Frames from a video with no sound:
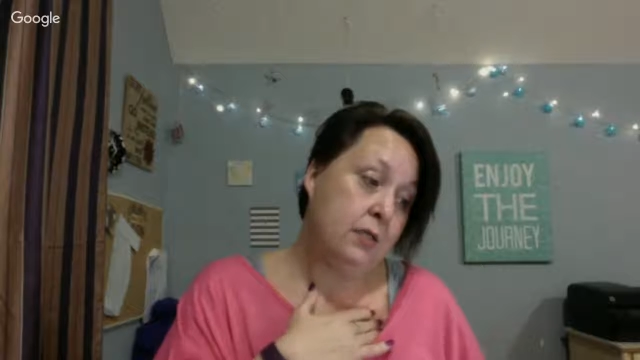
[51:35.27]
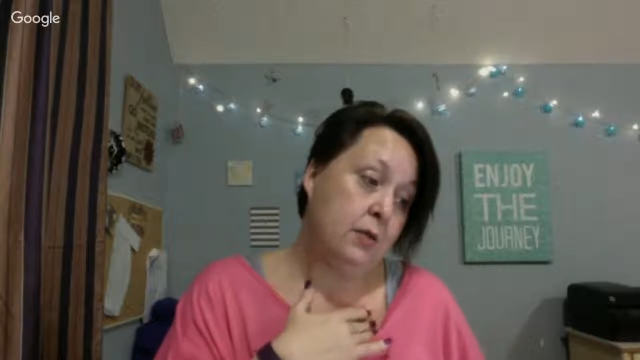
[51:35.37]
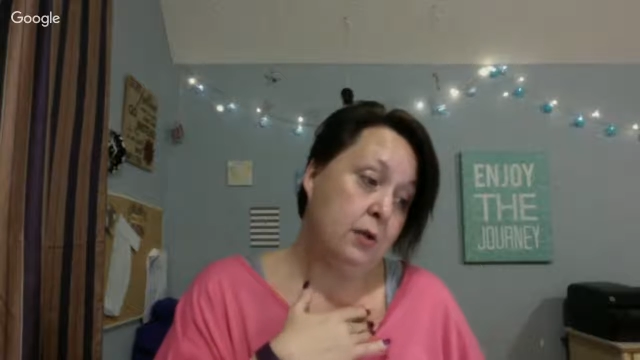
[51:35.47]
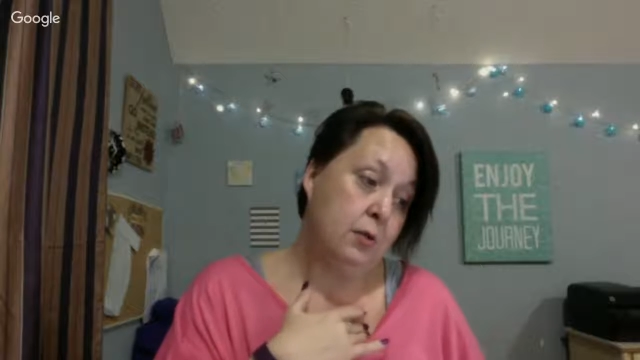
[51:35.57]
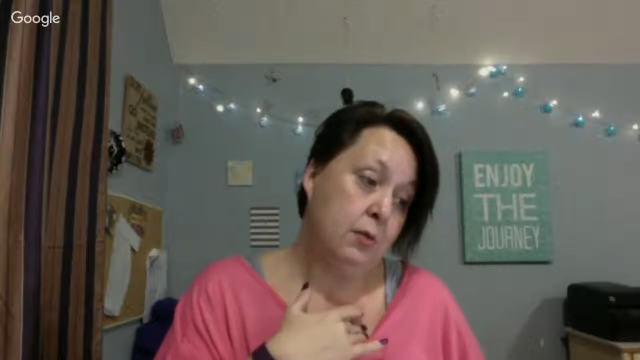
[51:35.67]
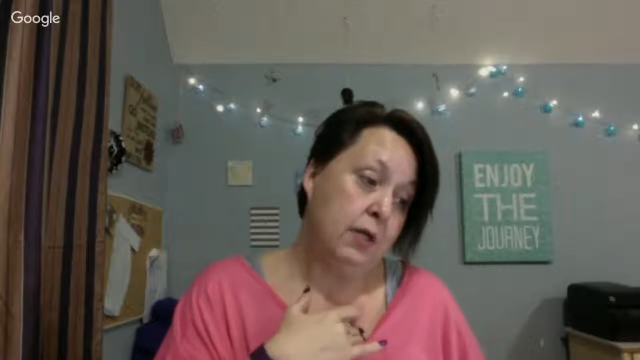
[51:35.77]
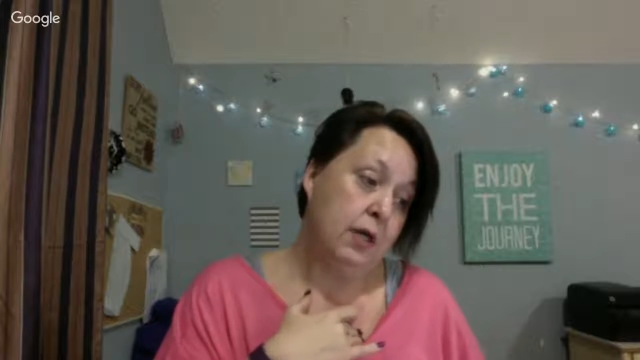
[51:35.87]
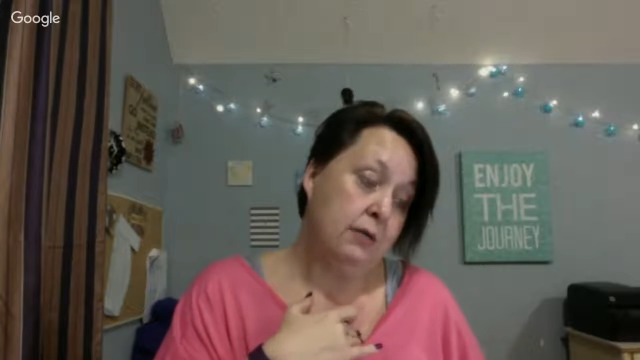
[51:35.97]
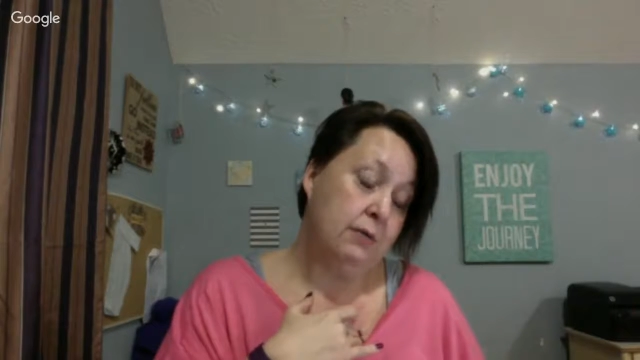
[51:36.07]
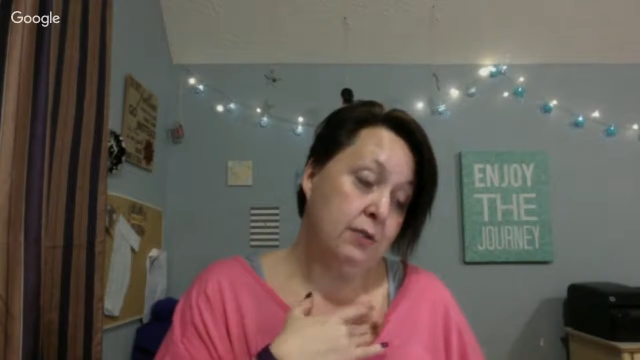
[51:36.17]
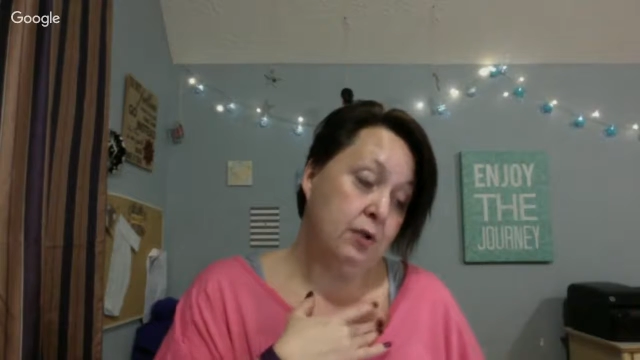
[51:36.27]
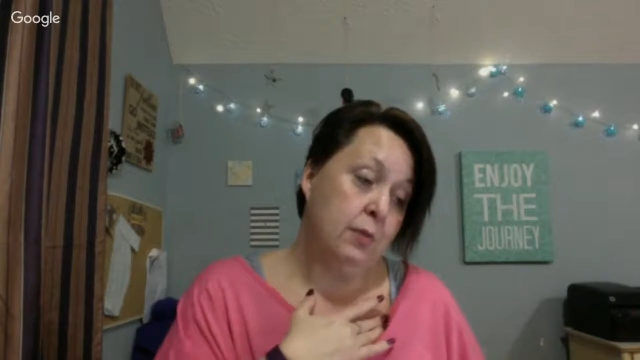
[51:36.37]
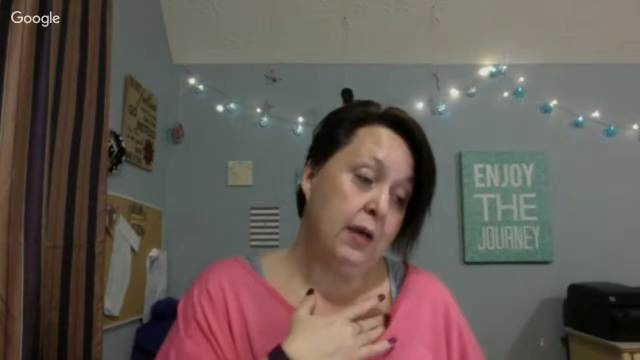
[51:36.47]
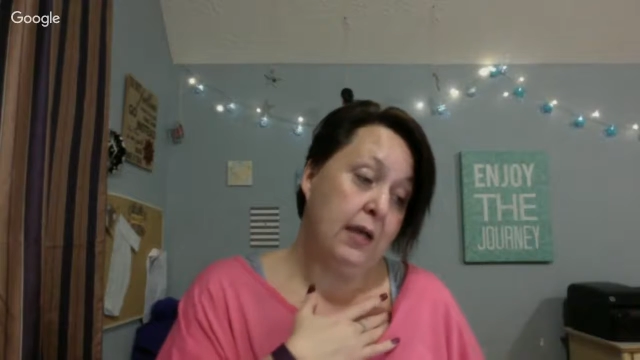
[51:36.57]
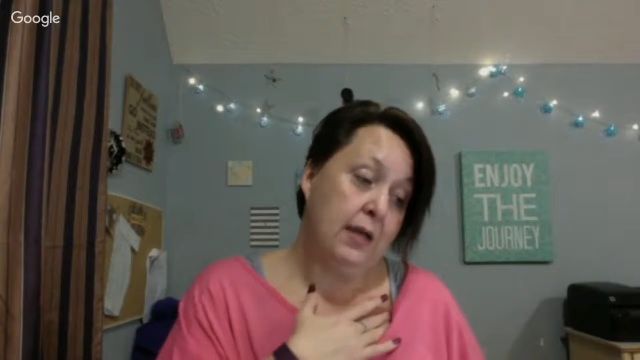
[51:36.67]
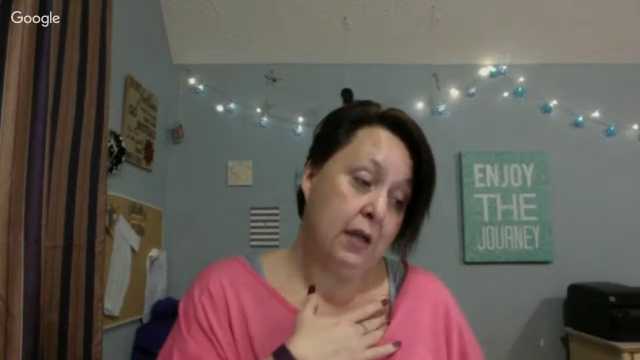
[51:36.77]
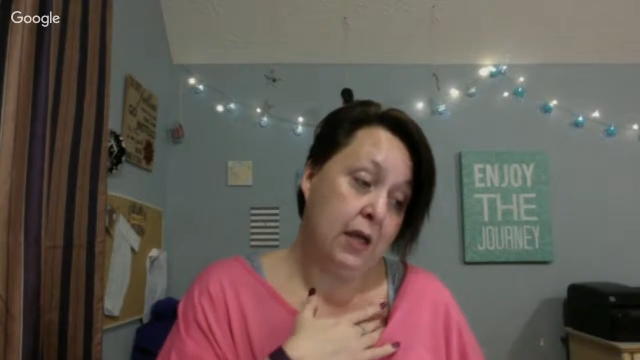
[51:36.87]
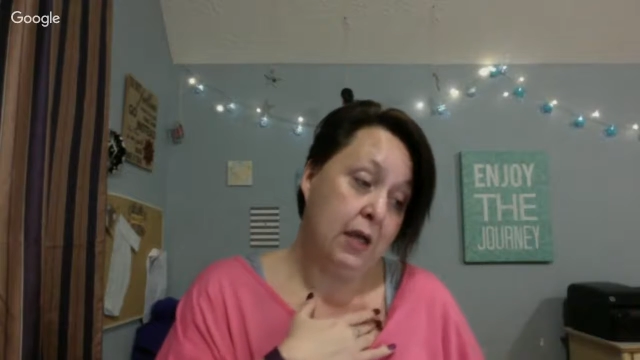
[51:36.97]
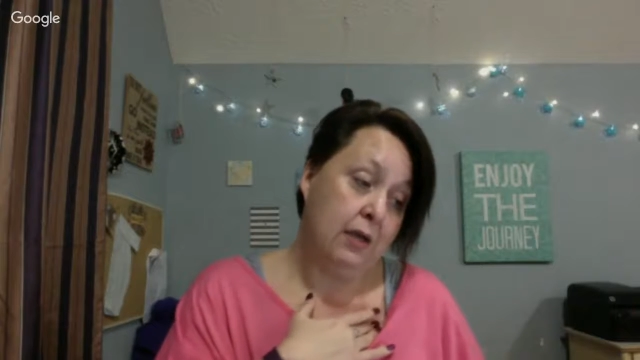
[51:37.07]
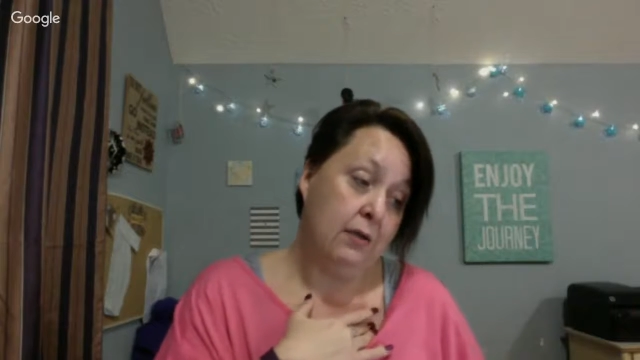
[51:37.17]
Oh my God, it was so bad.
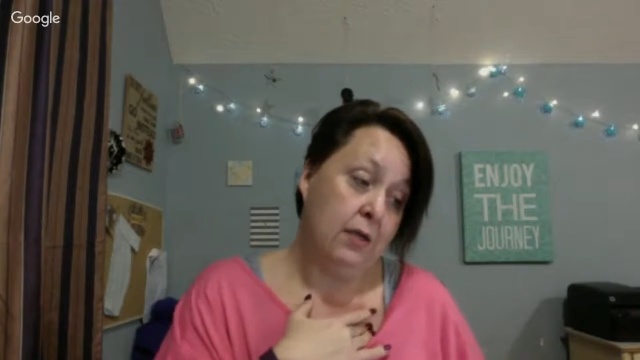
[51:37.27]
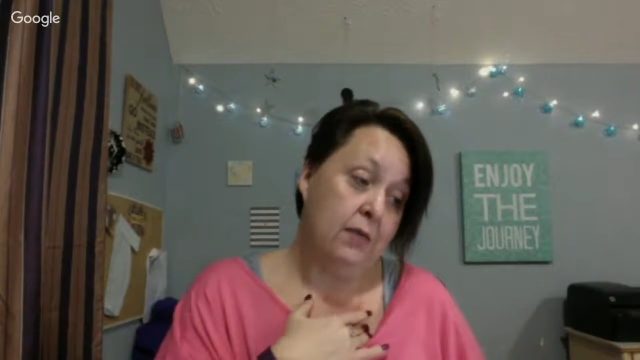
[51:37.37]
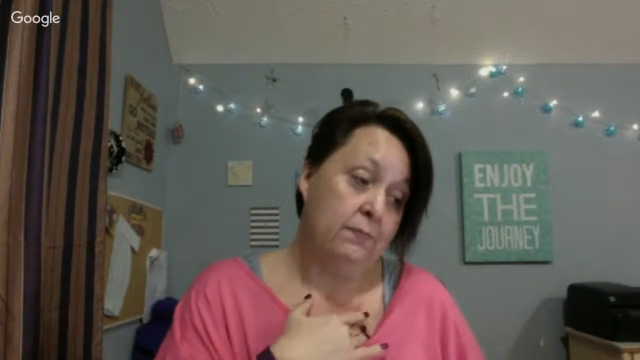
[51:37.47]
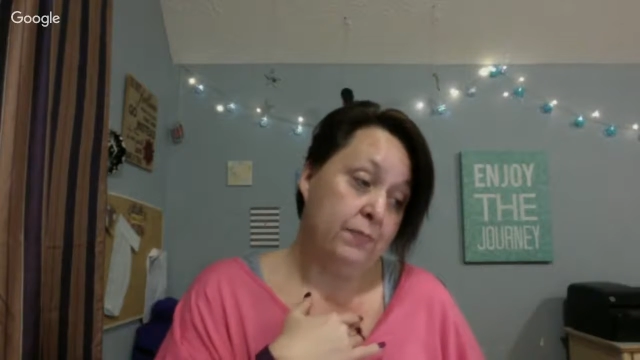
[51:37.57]
I agree.